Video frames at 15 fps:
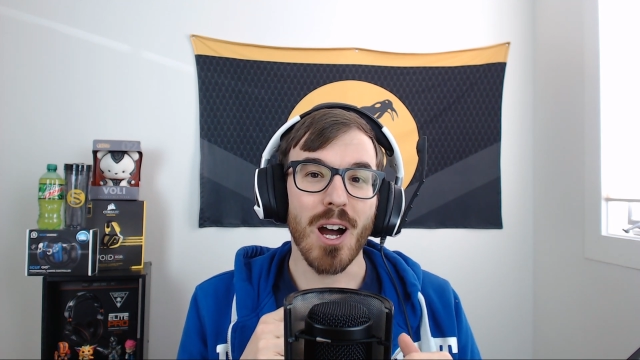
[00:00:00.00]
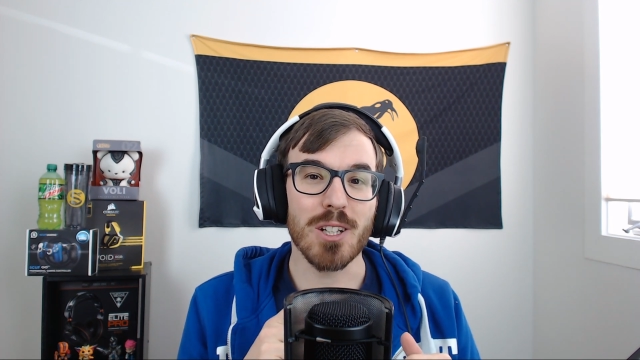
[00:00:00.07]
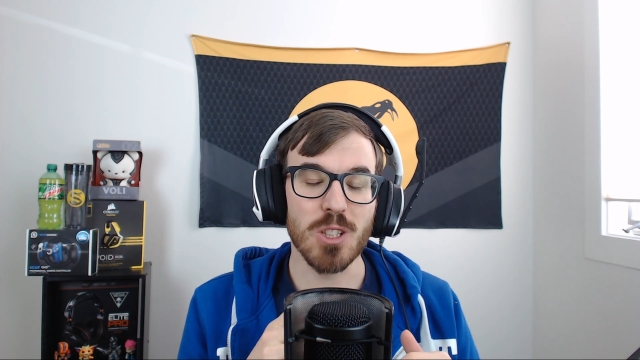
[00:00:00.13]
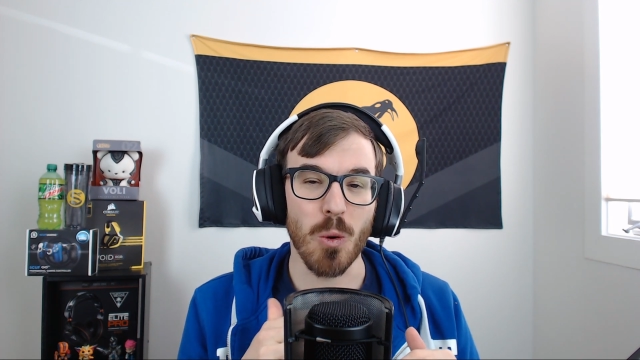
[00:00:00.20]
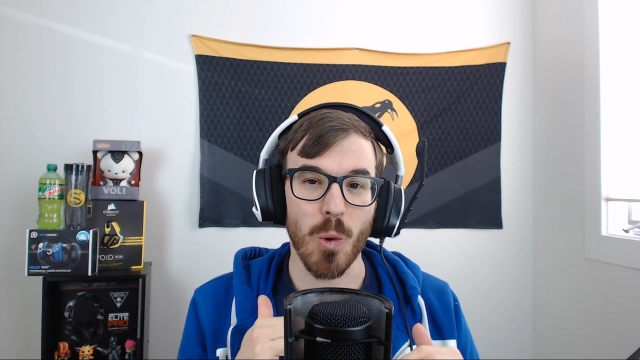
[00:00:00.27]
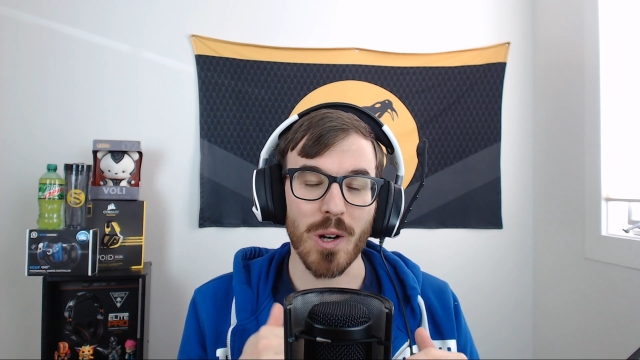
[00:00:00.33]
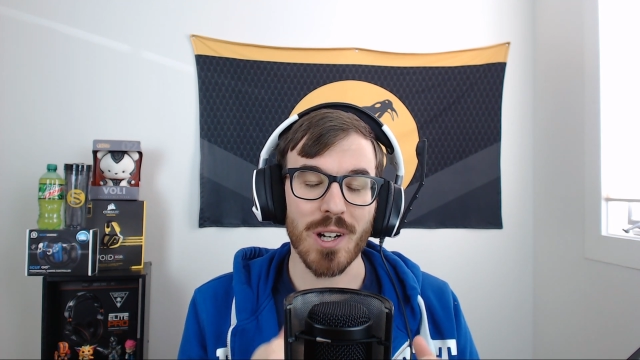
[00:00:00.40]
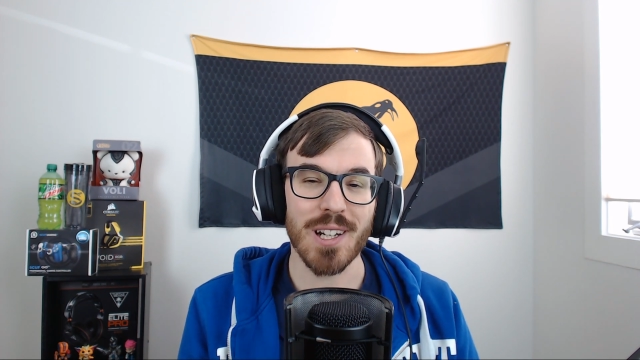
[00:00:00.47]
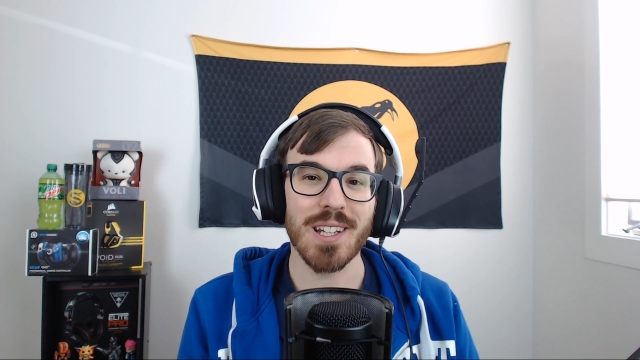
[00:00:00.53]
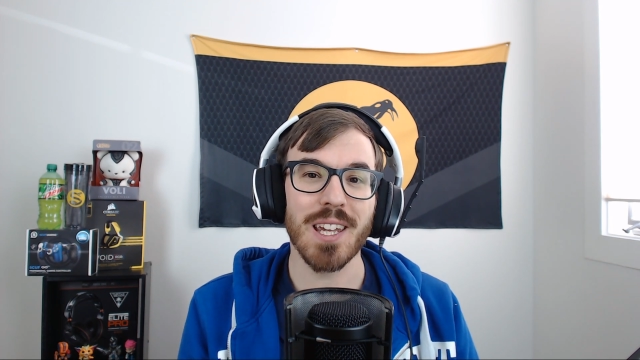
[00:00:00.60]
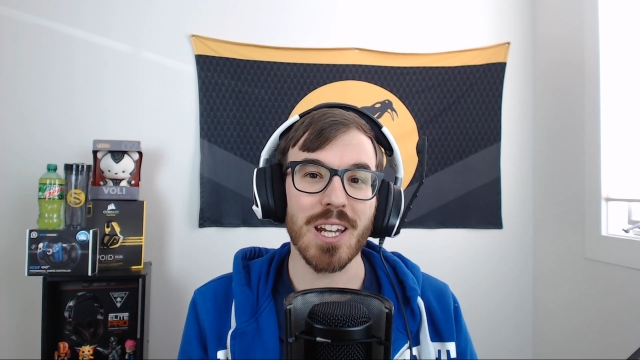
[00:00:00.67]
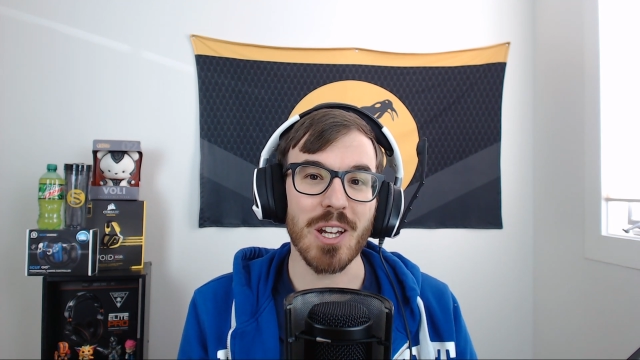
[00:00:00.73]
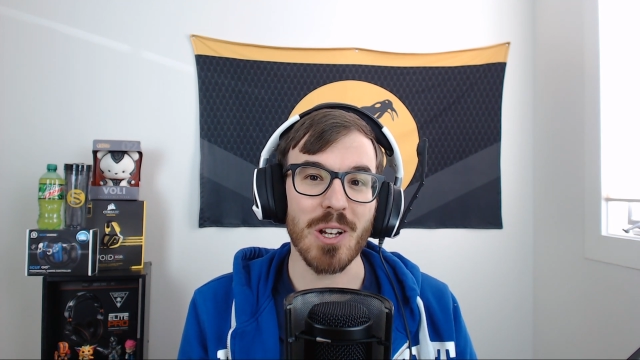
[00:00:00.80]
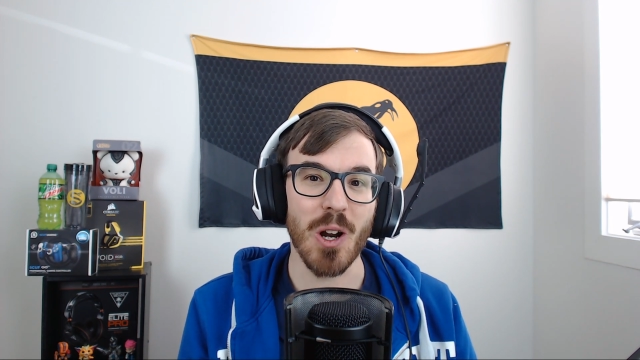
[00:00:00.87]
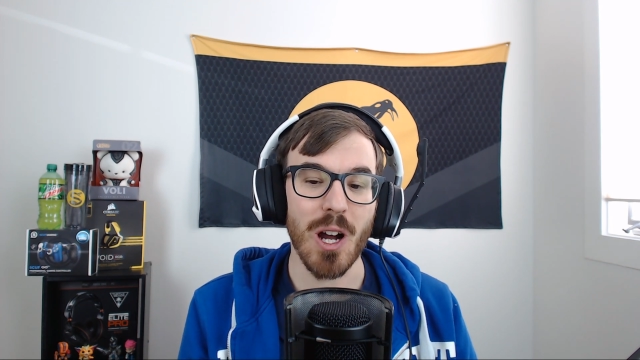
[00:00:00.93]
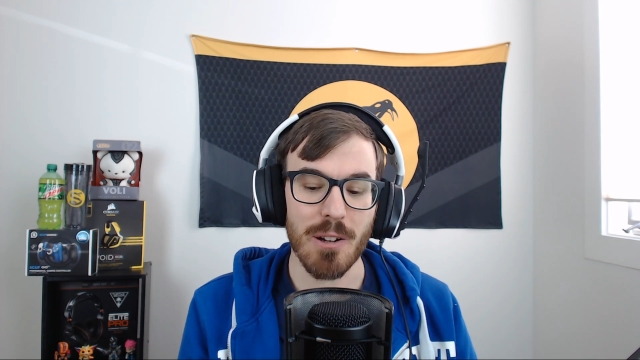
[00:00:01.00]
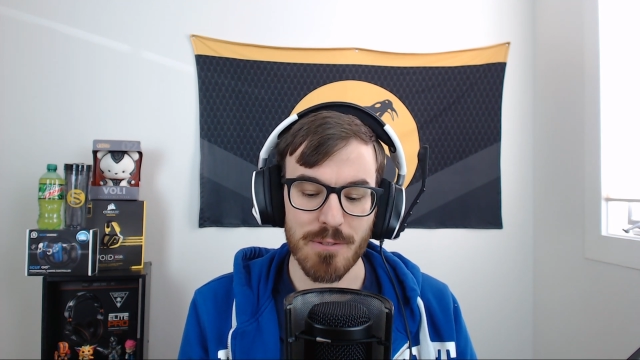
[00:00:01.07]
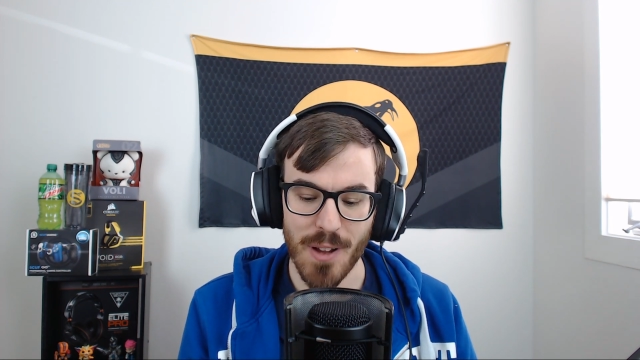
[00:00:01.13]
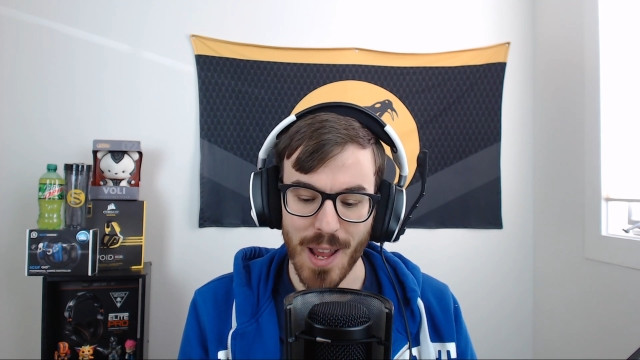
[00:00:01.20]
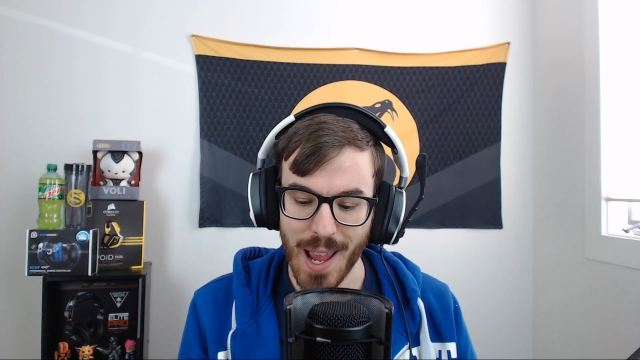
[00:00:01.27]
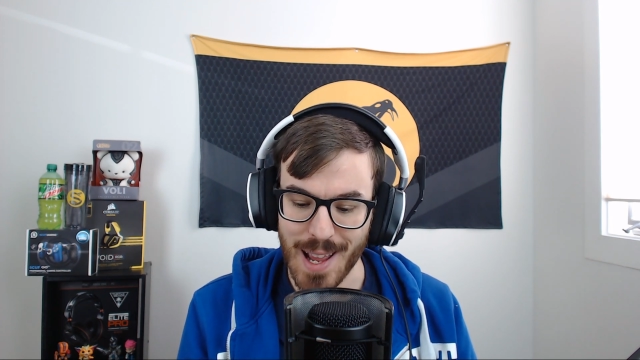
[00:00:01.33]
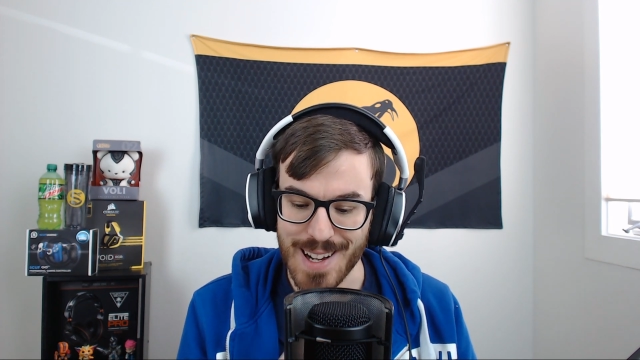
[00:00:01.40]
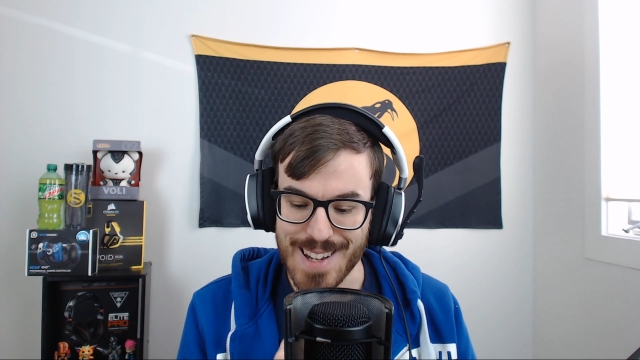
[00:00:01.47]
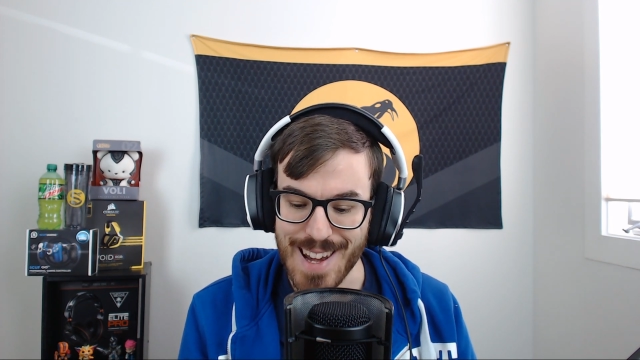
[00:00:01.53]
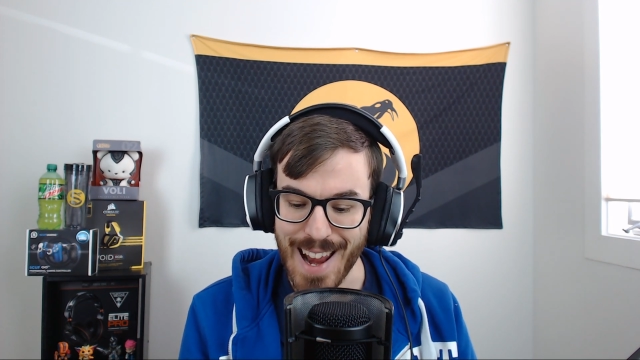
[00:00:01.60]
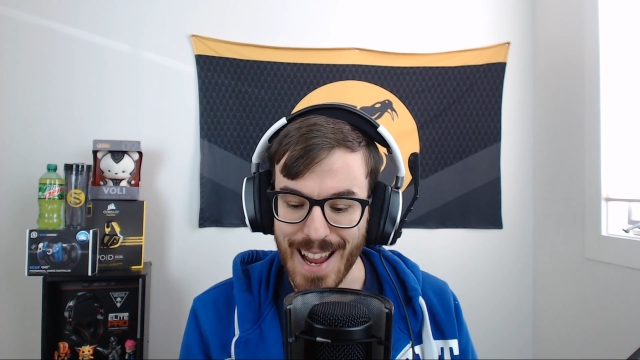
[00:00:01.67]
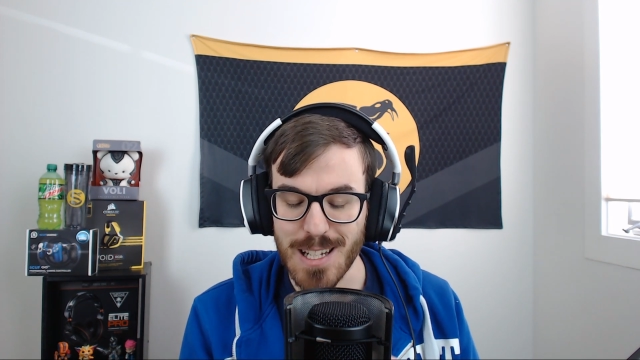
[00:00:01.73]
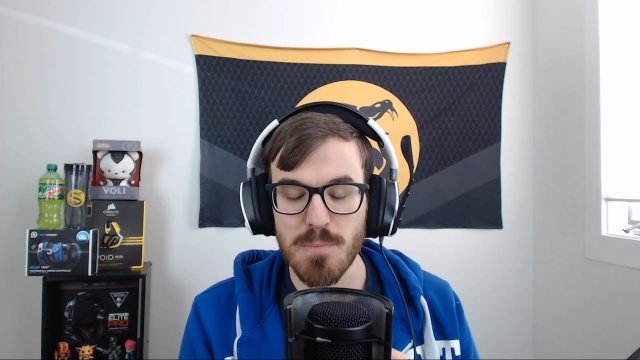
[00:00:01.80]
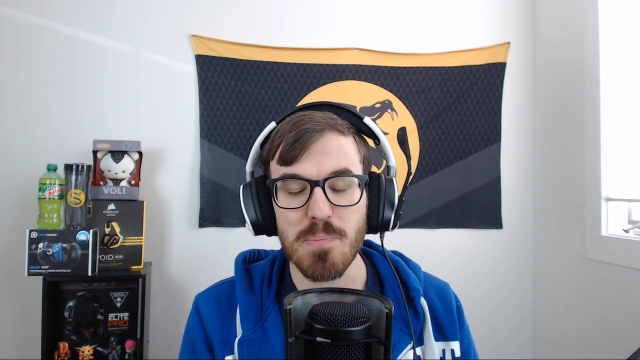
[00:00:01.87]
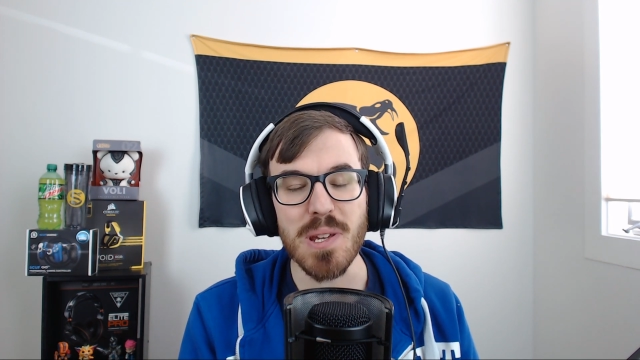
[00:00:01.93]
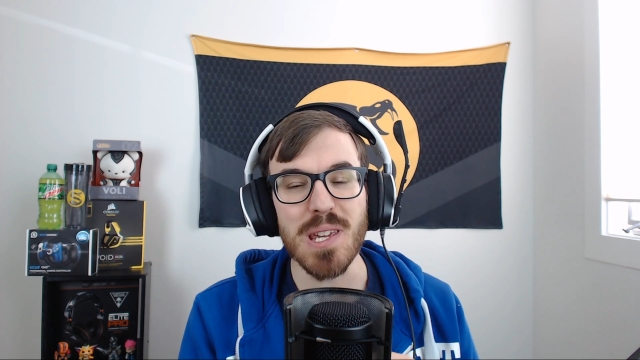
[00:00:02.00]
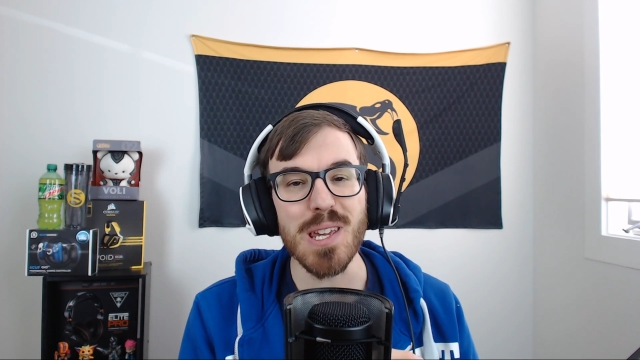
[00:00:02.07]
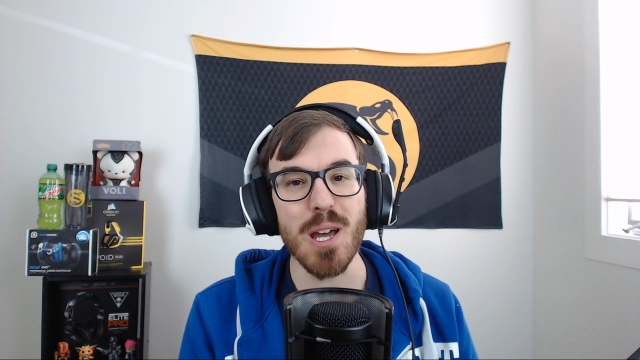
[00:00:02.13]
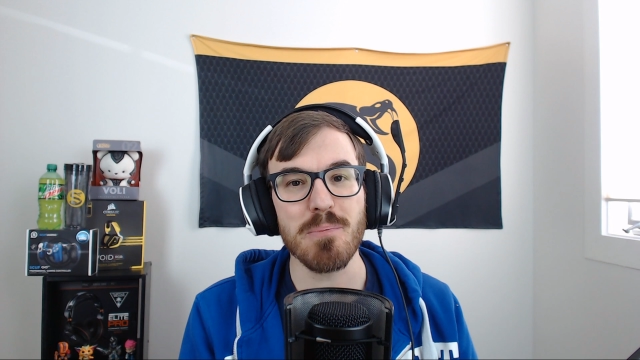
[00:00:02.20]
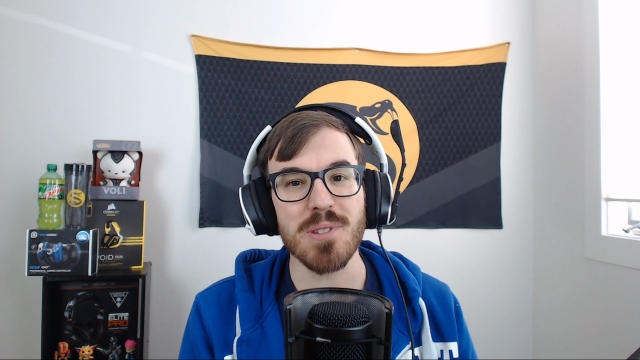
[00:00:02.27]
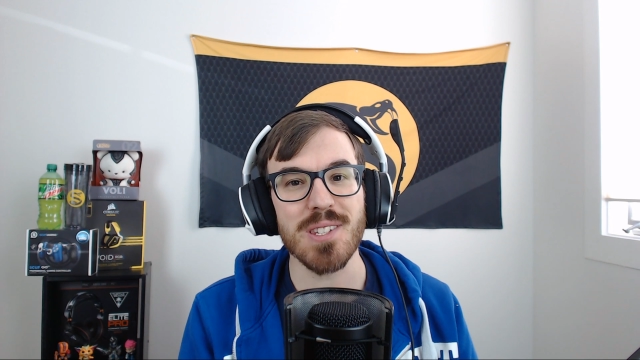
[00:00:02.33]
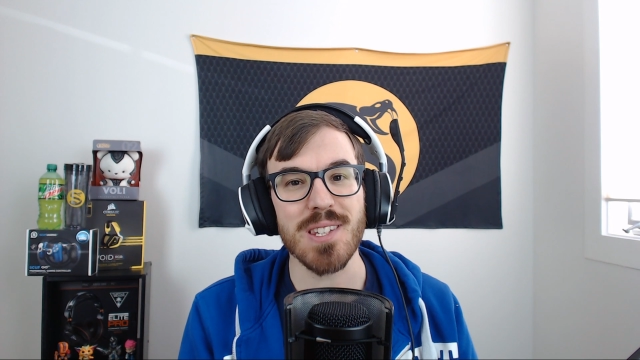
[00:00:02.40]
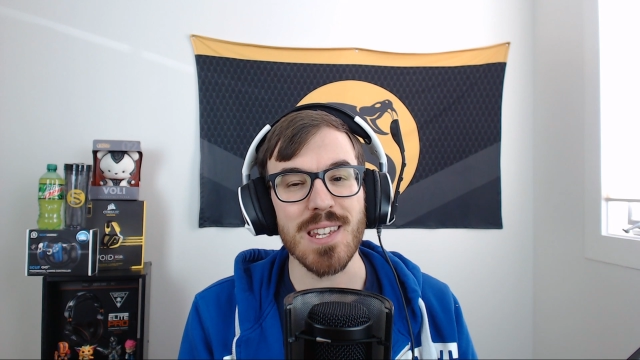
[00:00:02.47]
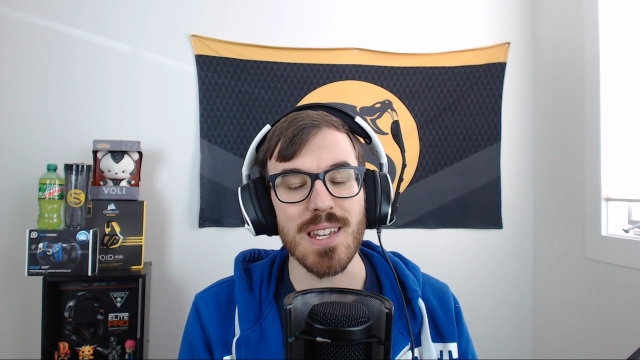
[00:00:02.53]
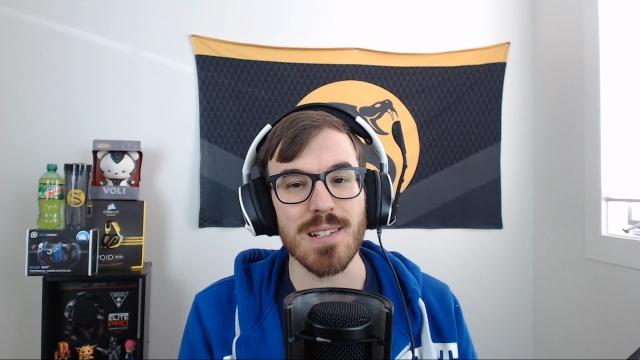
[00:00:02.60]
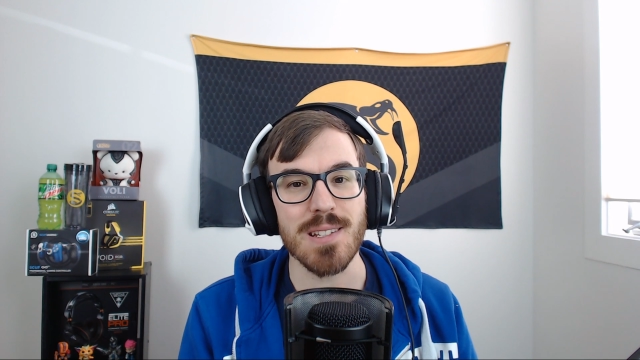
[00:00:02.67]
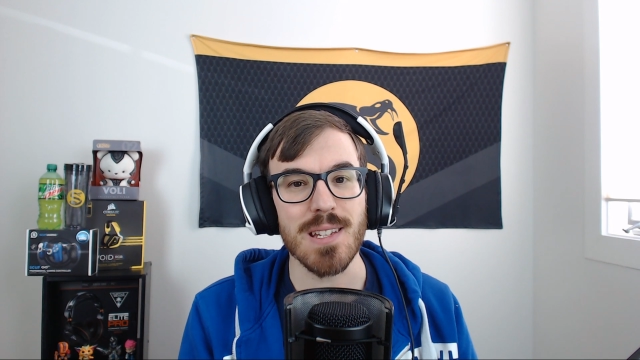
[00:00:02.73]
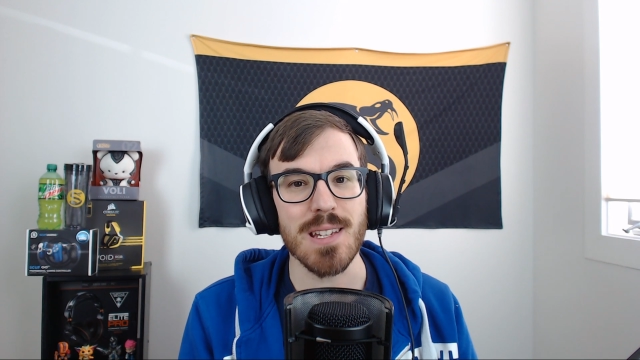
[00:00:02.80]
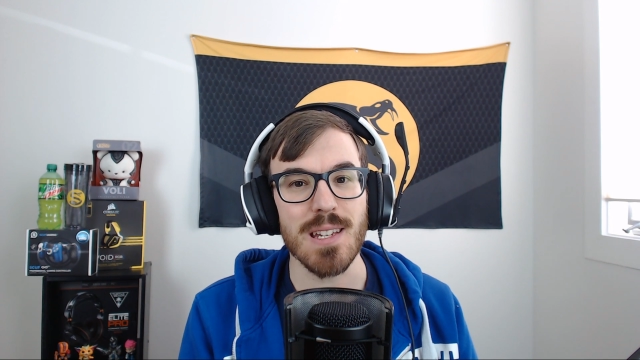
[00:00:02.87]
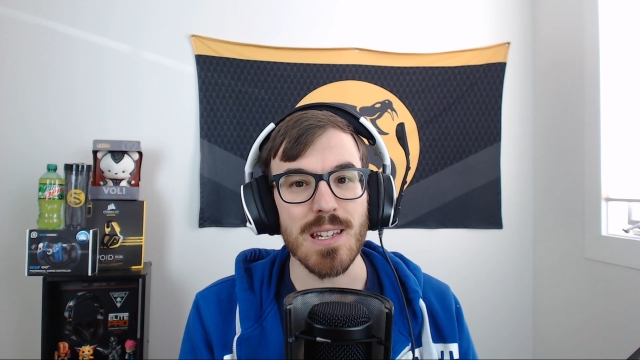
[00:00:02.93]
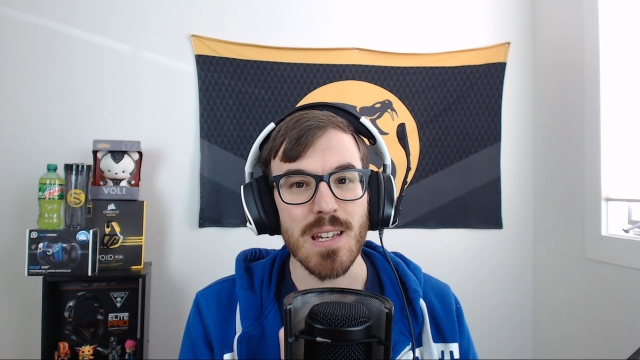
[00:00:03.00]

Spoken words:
So we're going to kick it off at 9 p.m. CET.